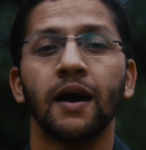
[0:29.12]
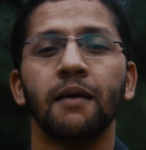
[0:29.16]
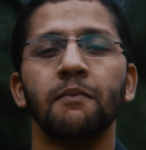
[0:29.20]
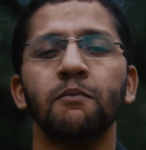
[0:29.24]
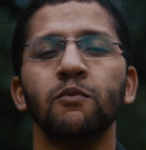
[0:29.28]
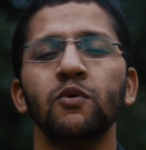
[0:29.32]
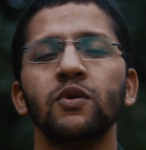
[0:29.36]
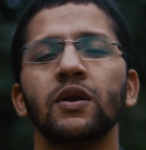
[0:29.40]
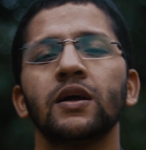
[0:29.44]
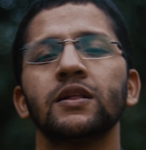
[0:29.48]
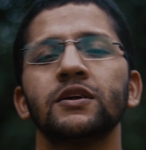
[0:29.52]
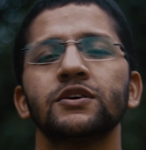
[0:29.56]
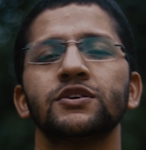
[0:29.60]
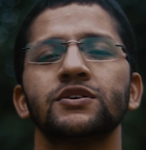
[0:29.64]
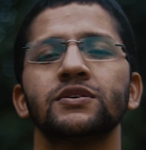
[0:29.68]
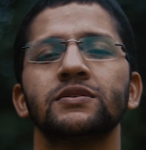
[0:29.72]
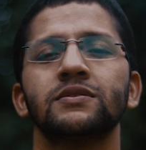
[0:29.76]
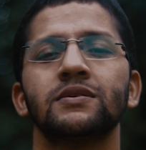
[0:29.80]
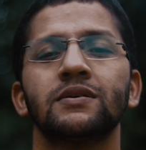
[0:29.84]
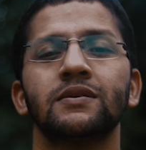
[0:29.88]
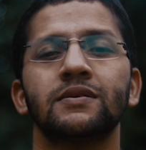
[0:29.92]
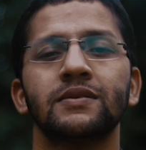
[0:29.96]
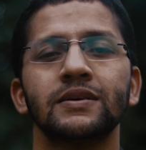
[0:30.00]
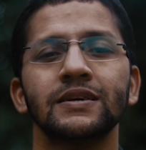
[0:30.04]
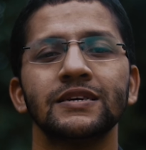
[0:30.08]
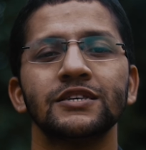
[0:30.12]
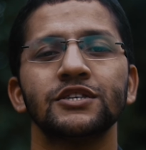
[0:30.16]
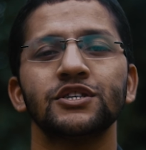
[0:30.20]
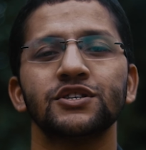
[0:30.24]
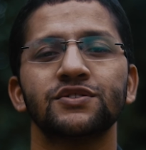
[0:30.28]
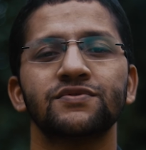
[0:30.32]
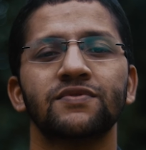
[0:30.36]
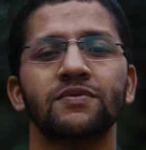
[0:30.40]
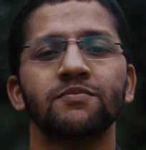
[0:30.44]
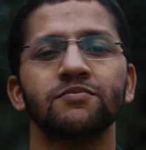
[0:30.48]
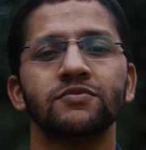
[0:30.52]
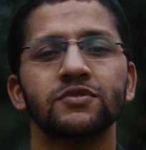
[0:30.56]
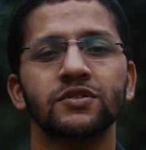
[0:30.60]
Mula Nakshatra ranges
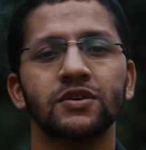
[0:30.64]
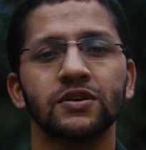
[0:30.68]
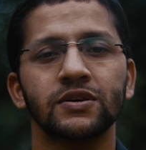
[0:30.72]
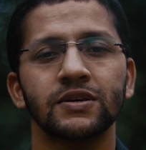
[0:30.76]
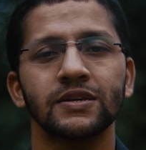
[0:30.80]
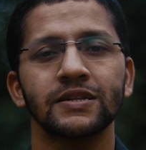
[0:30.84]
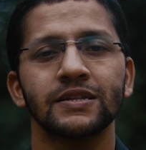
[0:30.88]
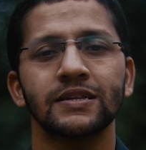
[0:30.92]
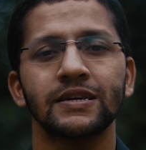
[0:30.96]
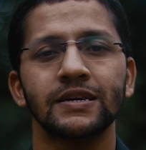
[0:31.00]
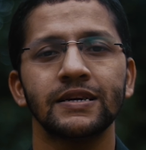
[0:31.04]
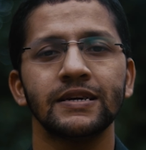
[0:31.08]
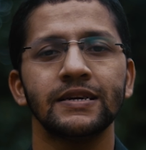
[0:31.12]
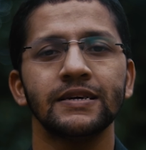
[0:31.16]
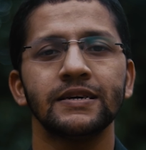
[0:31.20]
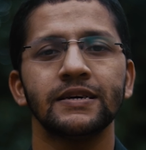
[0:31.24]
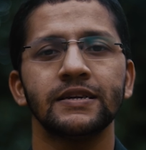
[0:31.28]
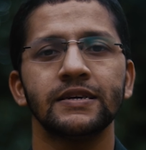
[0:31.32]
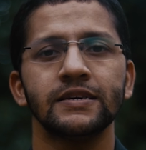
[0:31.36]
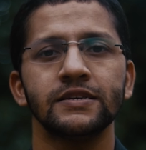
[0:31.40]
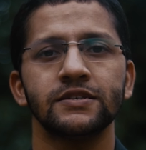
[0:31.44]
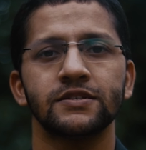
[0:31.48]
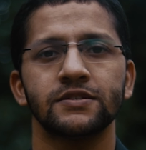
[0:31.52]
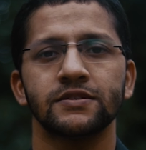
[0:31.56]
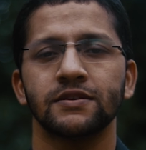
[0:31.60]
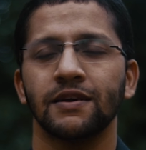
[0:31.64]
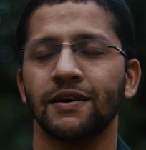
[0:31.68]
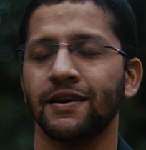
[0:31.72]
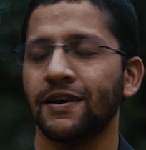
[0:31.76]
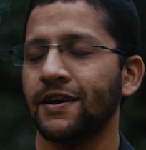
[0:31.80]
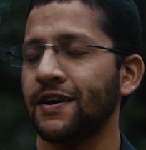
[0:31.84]
from 33 degrees,